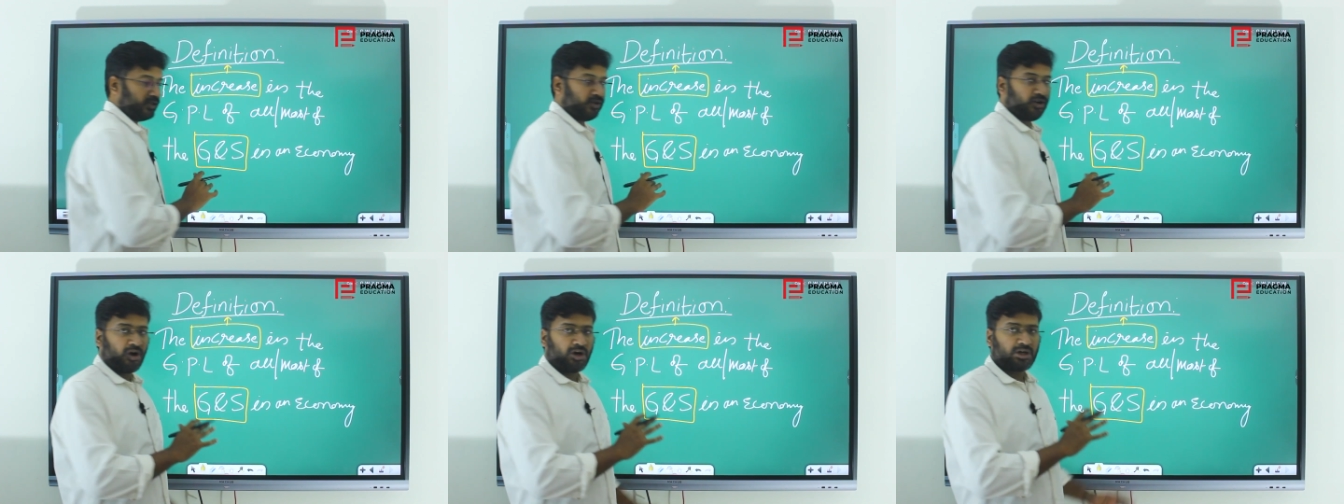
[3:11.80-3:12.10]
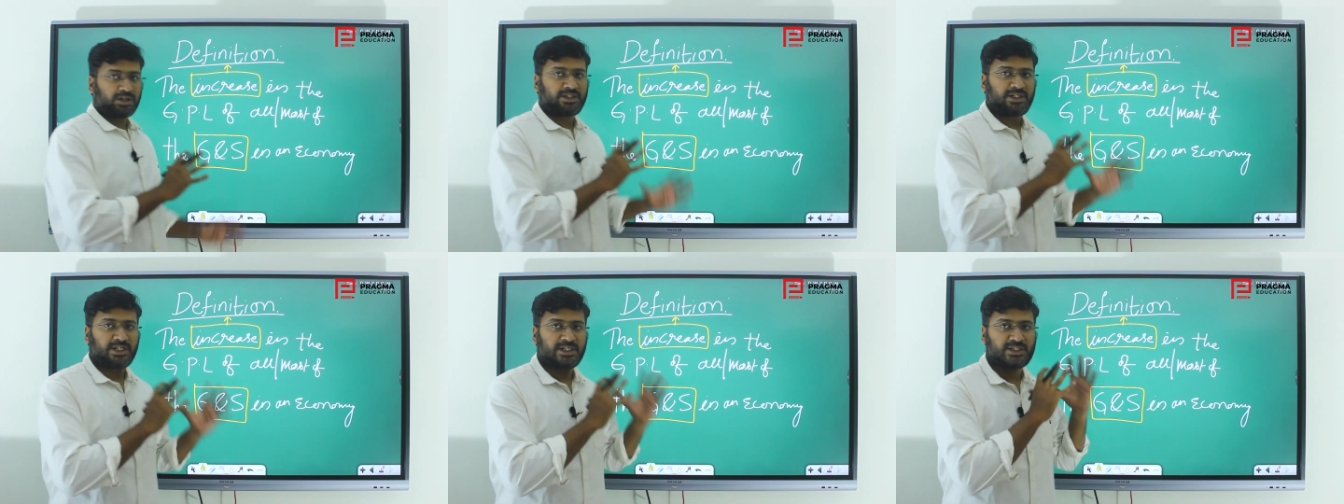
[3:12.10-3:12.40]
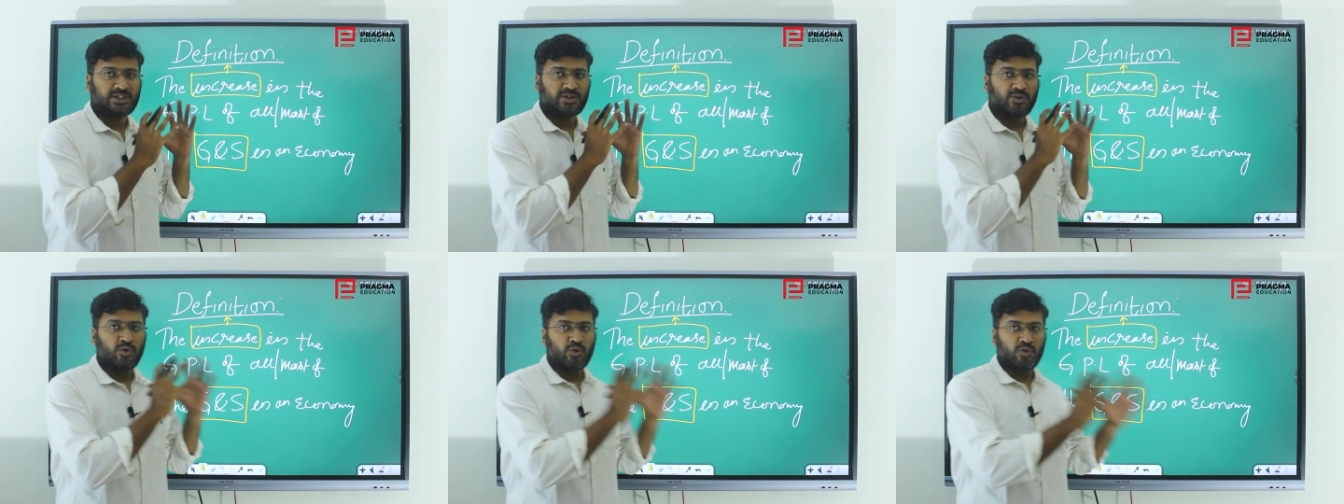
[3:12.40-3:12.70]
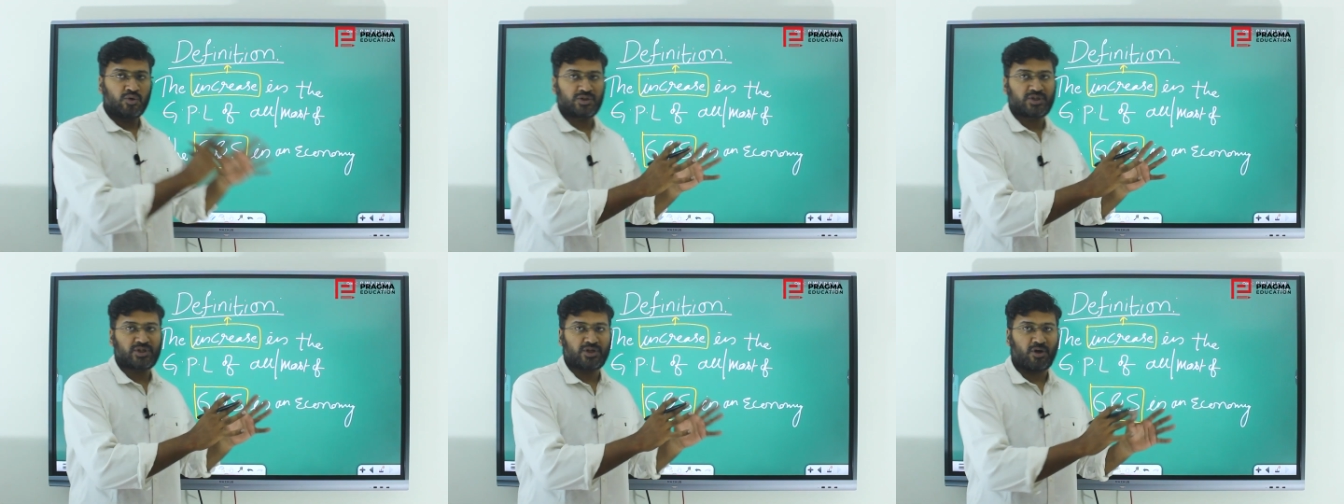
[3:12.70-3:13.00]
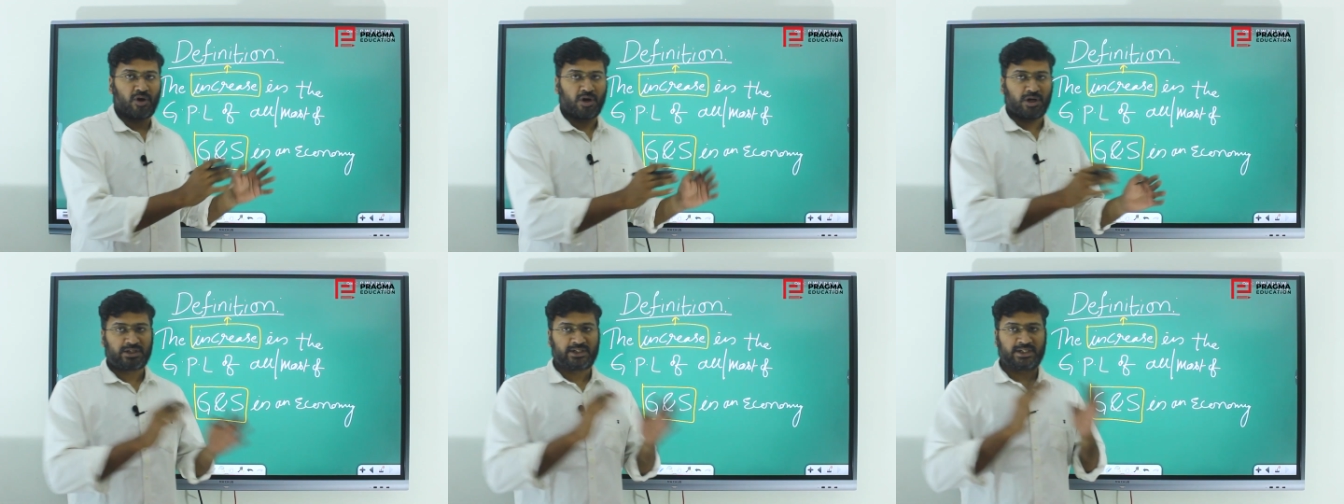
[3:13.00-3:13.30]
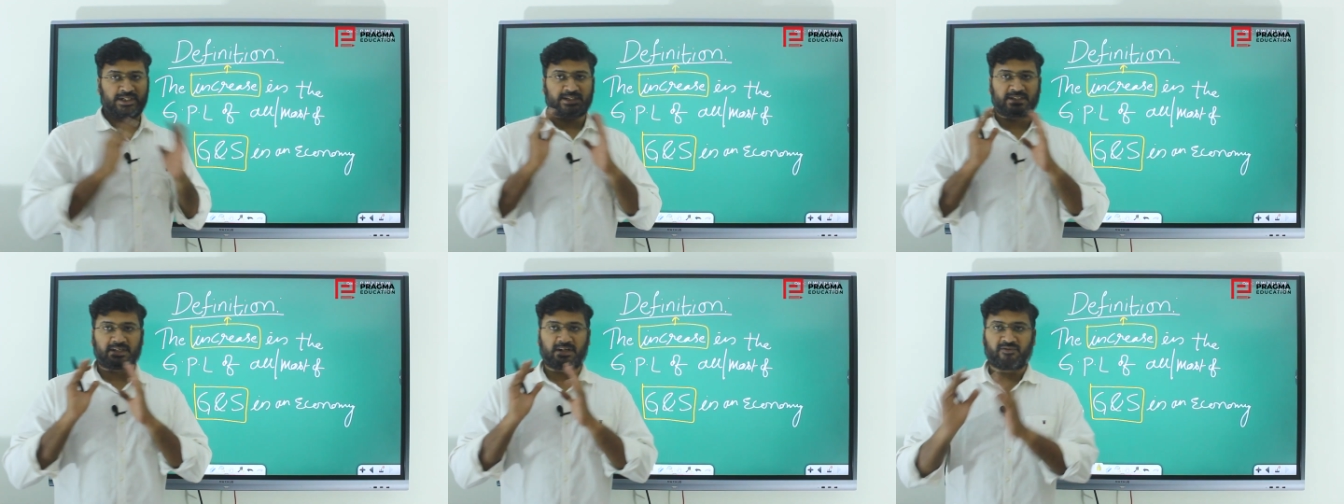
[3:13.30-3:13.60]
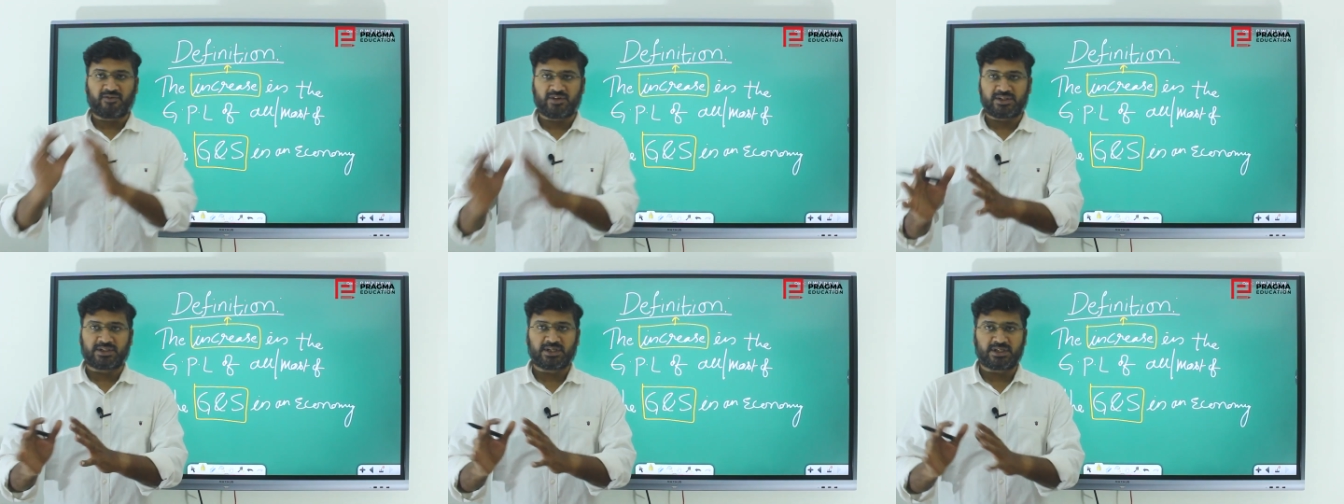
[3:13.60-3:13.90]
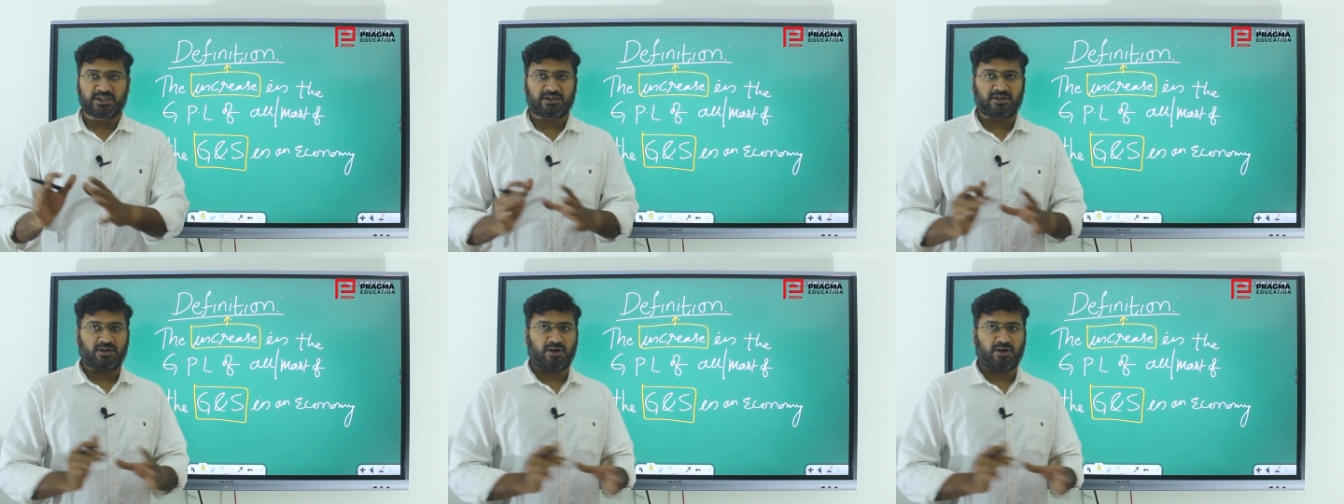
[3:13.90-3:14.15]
not just goods, not just services,